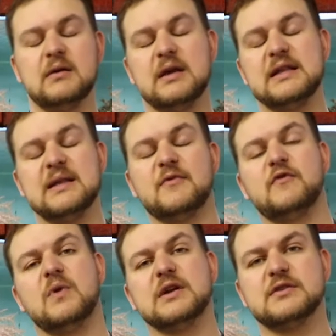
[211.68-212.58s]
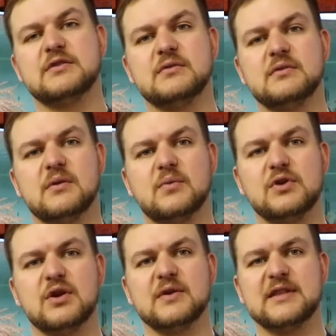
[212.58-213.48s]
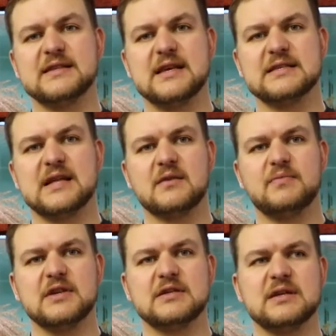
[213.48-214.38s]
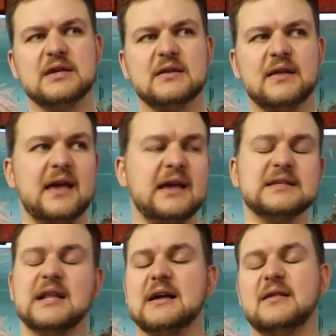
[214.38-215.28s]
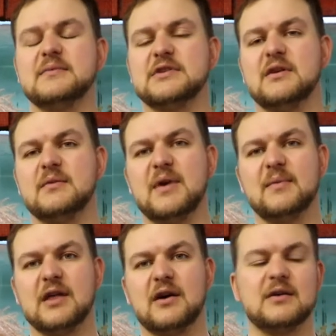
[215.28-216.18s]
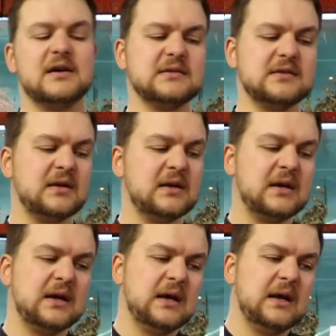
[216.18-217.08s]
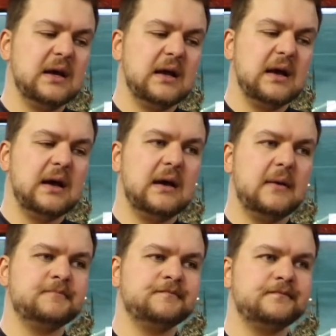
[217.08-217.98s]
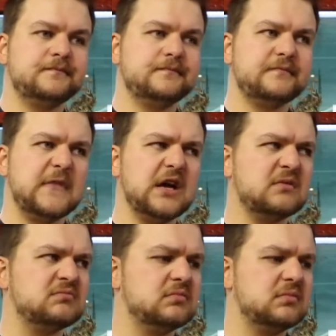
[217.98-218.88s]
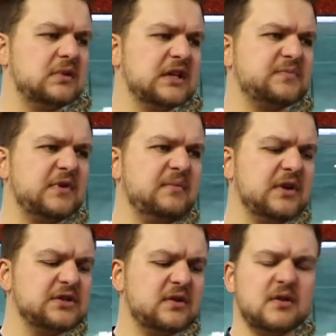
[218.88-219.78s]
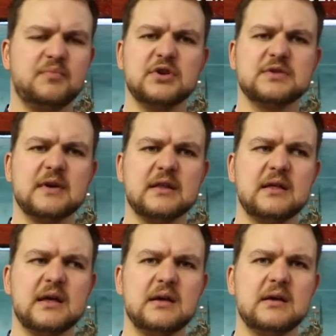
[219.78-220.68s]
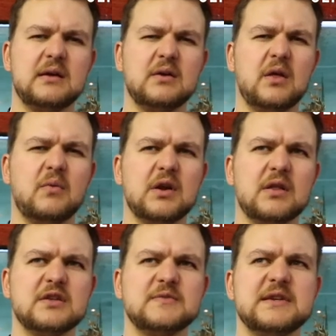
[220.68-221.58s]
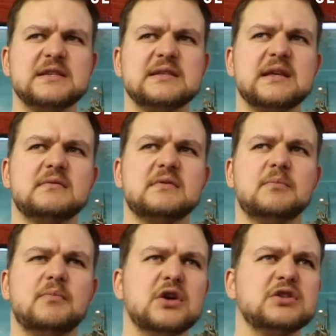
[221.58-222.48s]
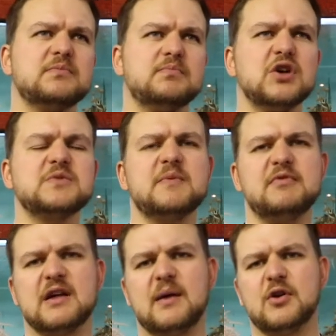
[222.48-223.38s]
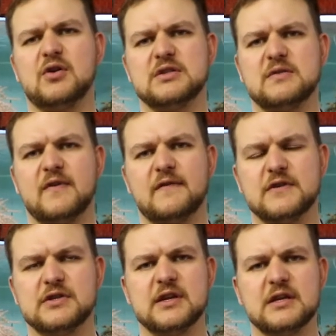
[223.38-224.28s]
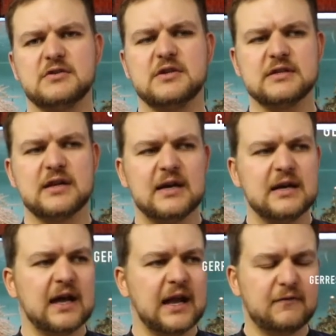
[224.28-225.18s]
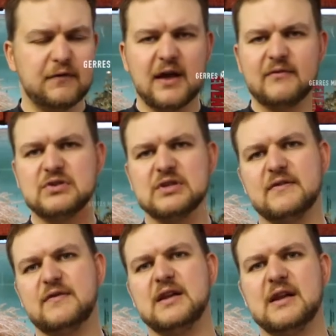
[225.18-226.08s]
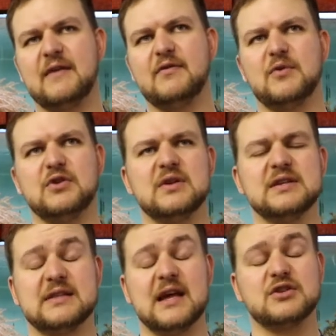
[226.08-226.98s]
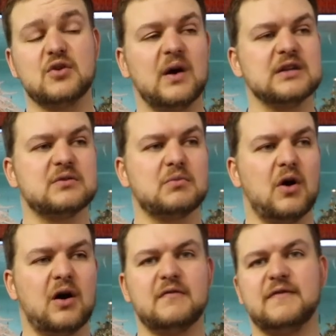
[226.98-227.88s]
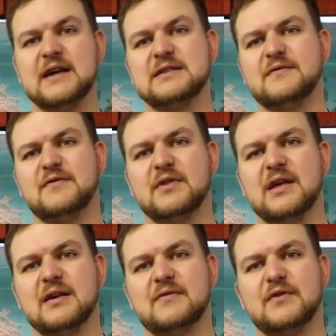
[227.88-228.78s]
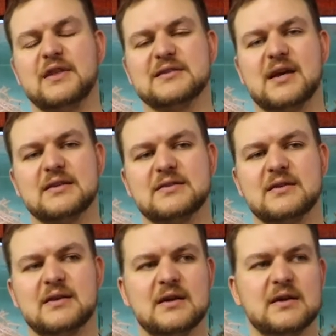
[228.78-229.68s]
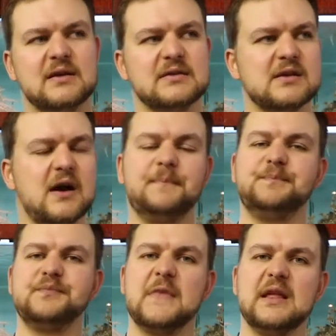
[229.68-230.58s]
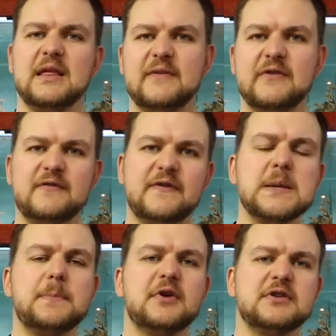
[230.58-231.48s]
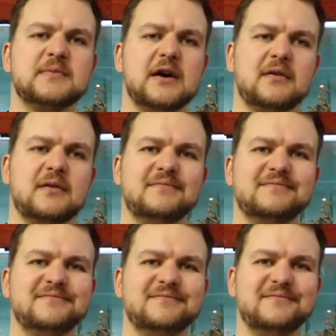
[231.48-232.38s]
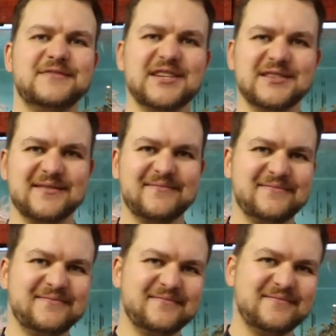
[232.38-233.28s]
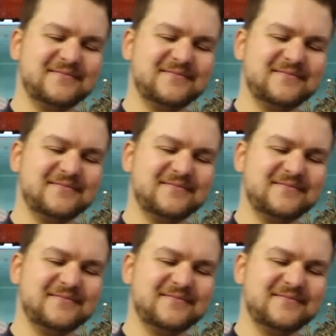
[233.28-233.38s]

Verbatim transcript: eat them if you wanted to. Wouldn't know what they taste like, but uh, the kingies like them, so maybe they are nice. Um, yeah that's pretty much it on the pursemouth. They, are one of those species that most most people have come across if they fish in estuaries, and if you haven't, you definitely need to have them on your list. They're actually quite hard fighting for their for their size. So yeah, even fin pursemouth. Cheers.